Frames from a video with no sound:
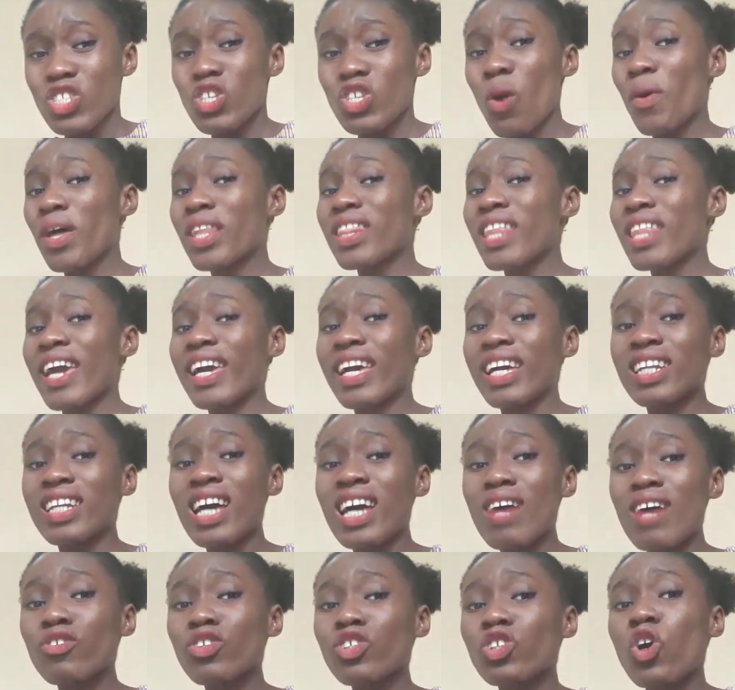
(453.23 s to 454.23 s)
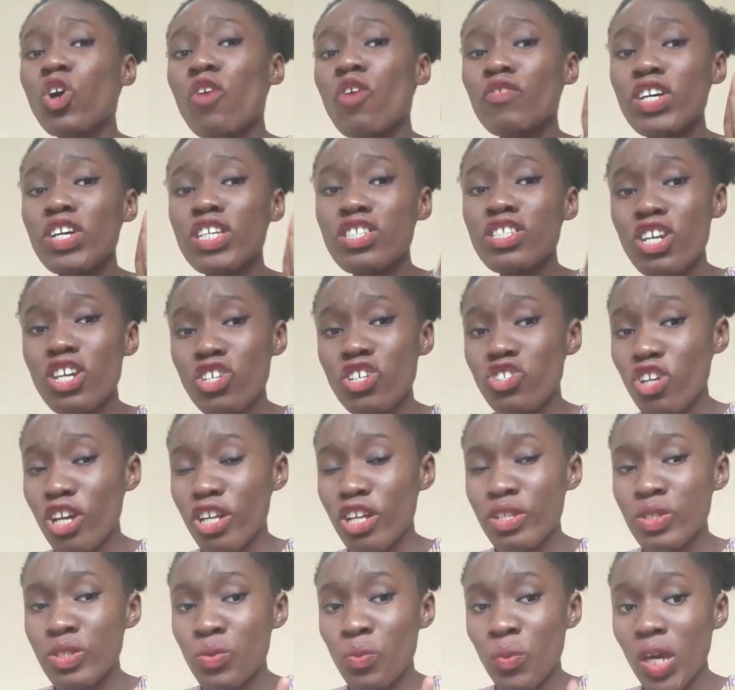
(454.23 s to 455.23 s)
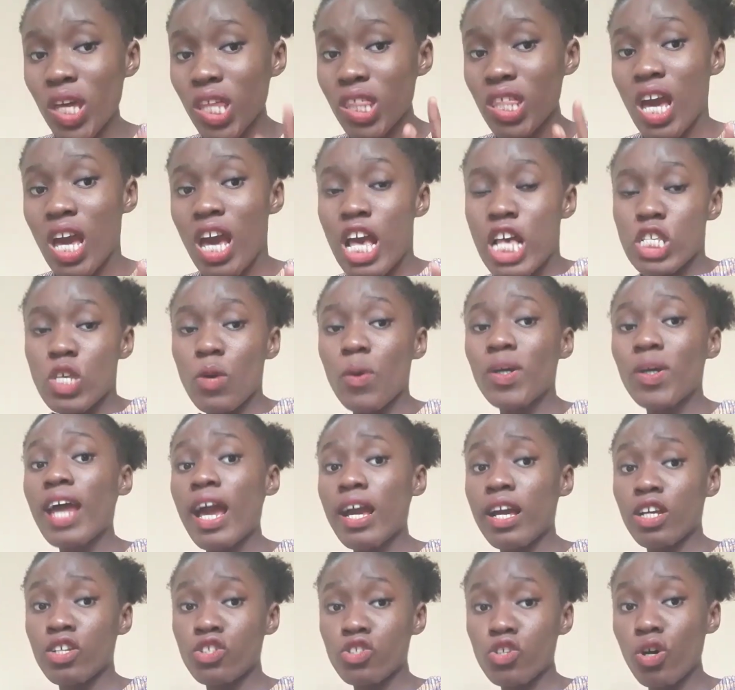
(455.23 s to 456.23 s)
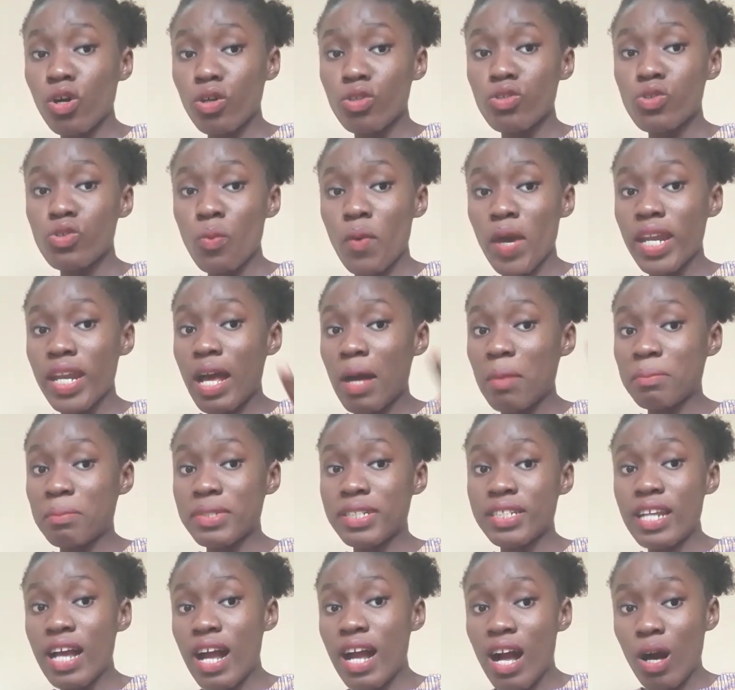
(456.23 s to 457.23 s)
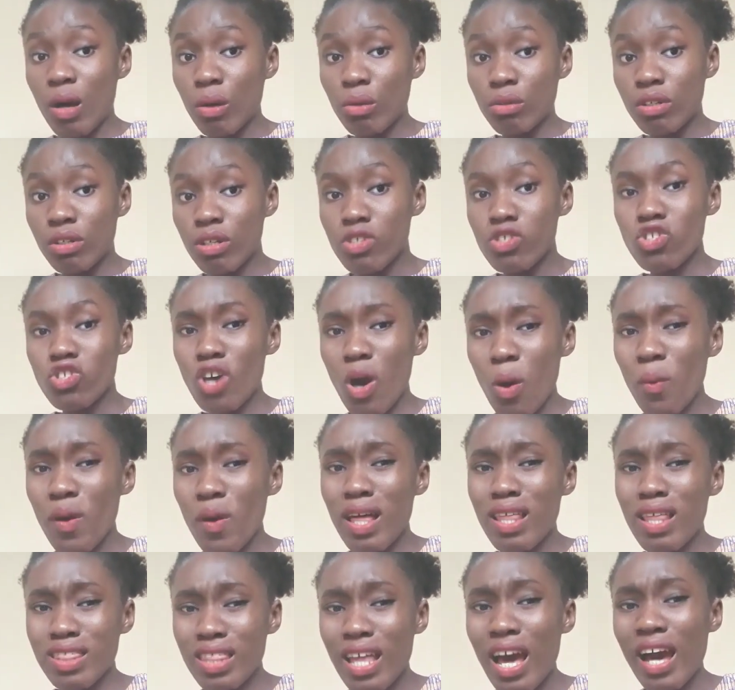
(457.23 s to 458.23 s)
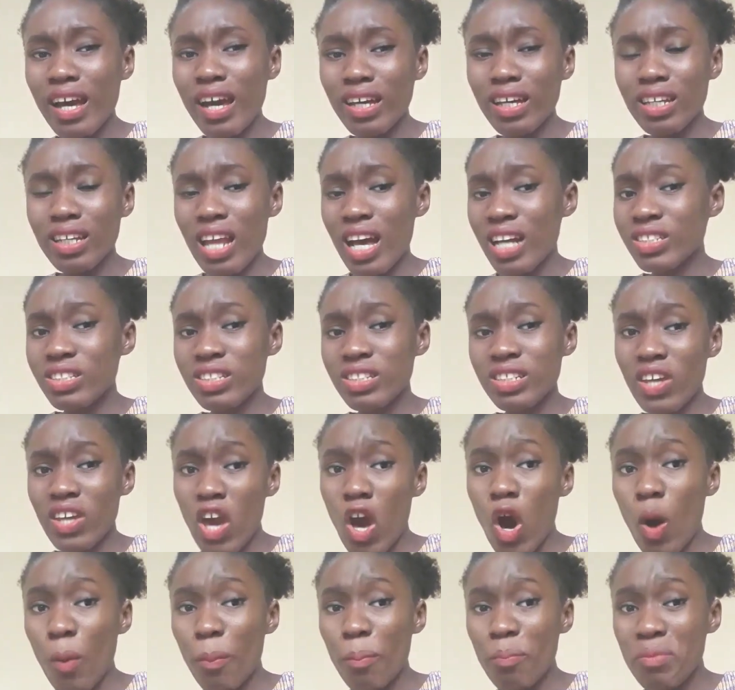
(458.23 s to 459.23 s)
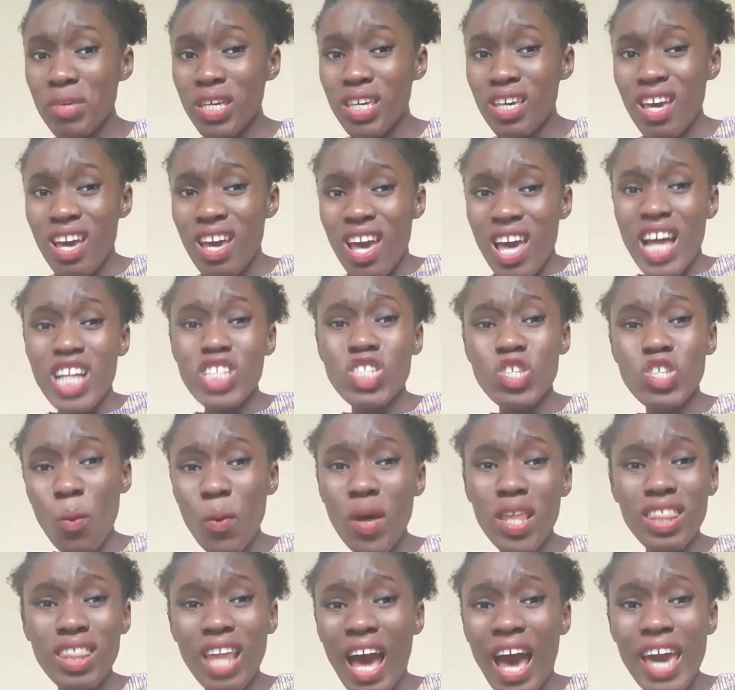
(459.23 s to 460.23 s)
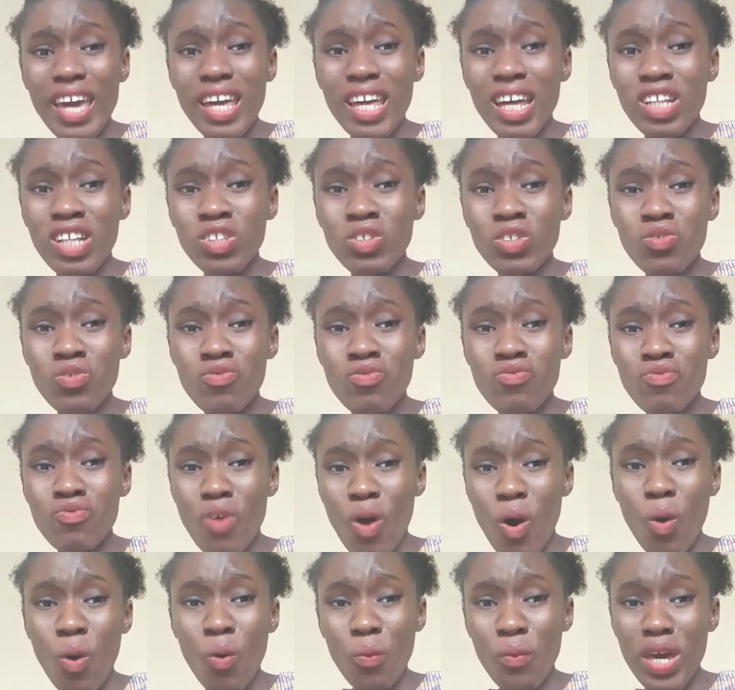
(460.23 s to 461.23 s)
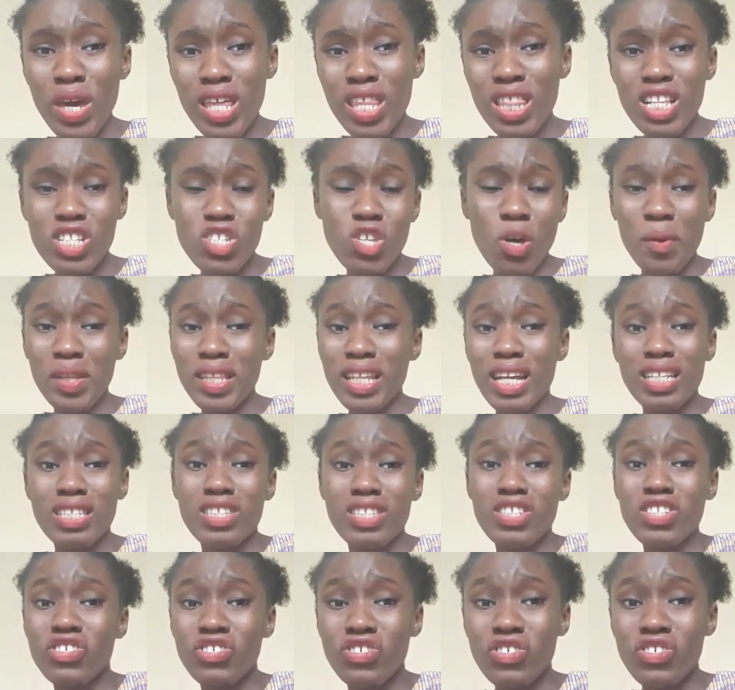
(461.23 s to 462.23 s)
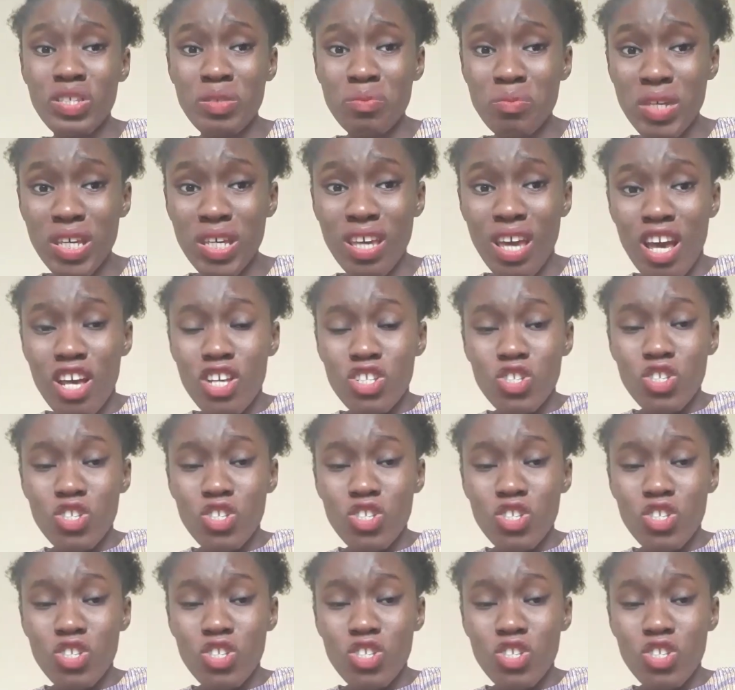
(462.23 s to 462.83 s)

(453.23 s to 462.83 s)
Someone that I can have good conversations with, someone that I can talk to when I'm down, someone that can actually help me, and someone that I can grow with, someone that teaches me.